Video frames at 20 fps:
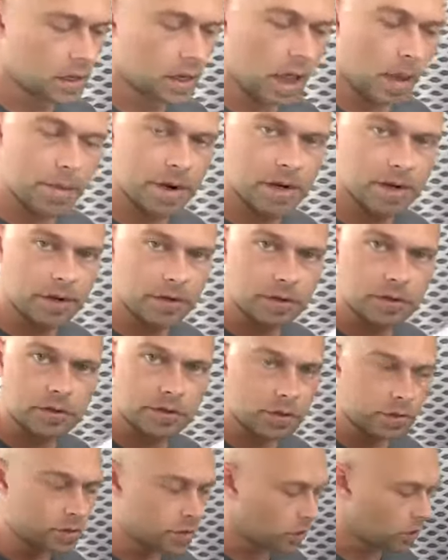I'm going to
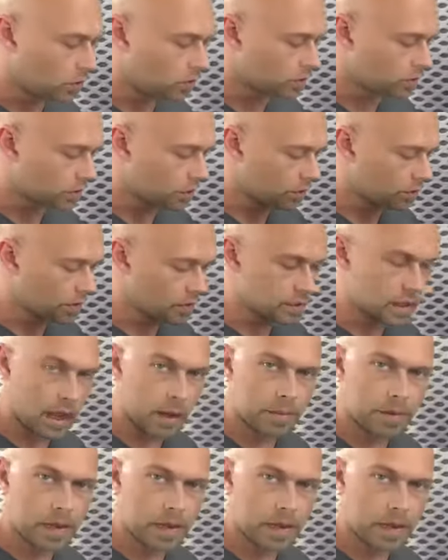do 2 coats over the top